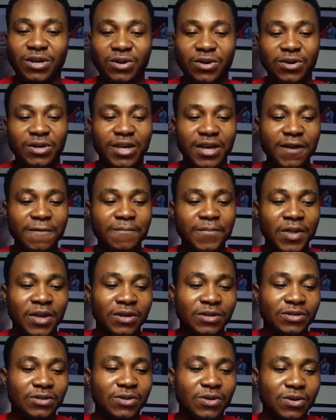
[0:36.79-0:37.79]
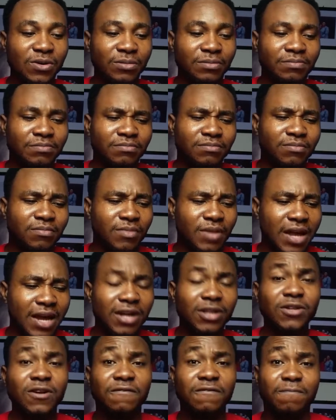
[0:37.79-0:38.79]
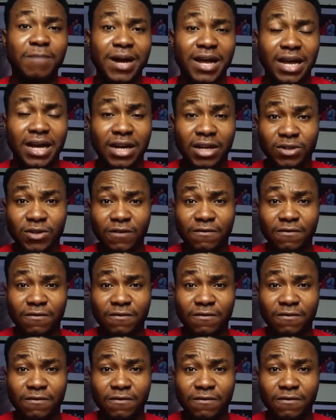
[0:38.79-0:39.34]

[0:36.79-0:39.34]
Okay, so a lot